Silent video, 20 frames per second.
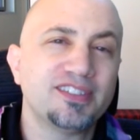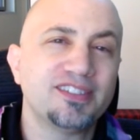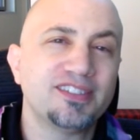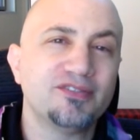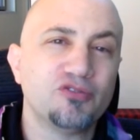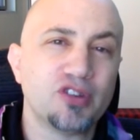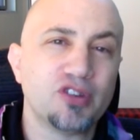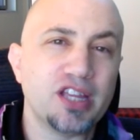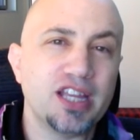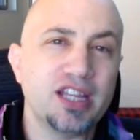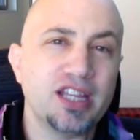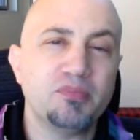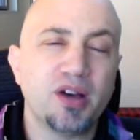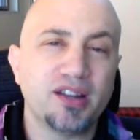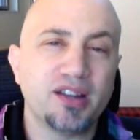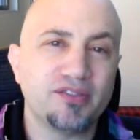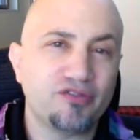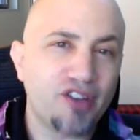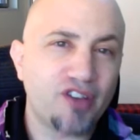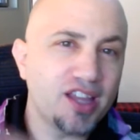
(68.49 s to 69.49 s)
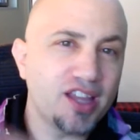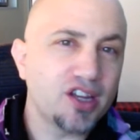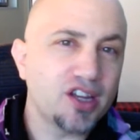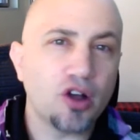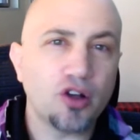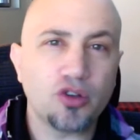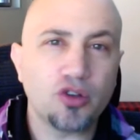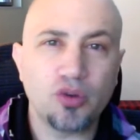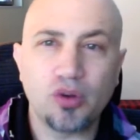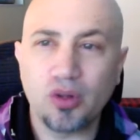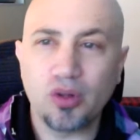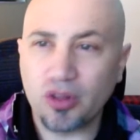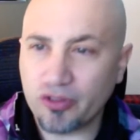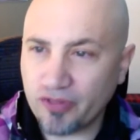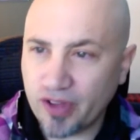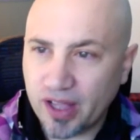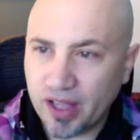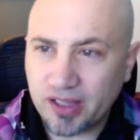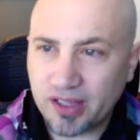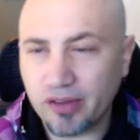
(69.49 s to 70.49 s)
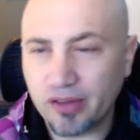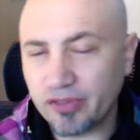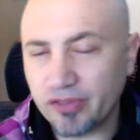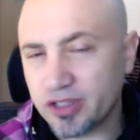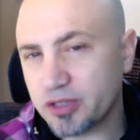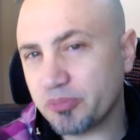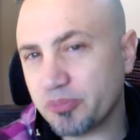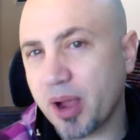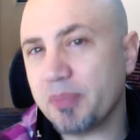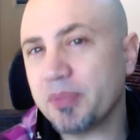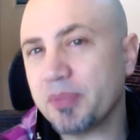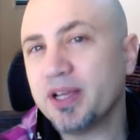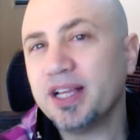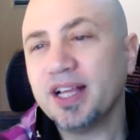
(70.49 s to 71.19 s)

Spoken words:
read, but find it on Google or find it on VincePrep.